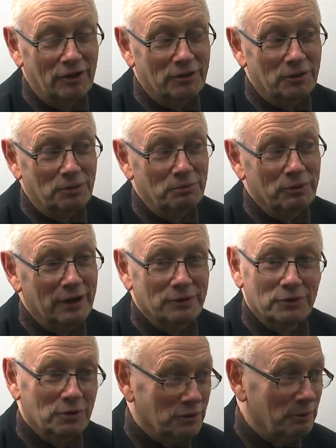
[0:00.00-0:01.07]
Gordon
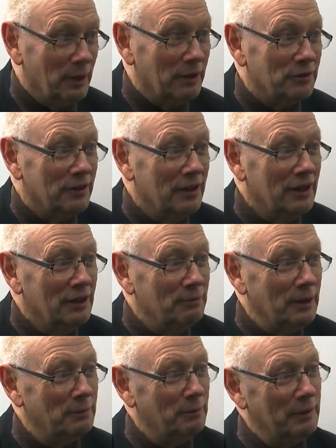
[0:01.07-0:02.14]
Brown talked about
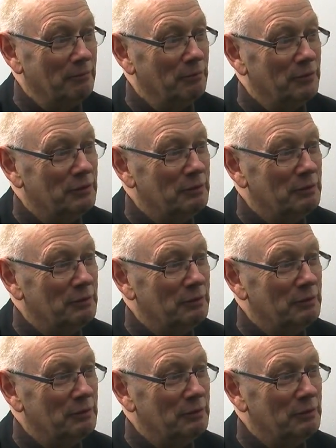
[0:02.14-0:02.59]
people being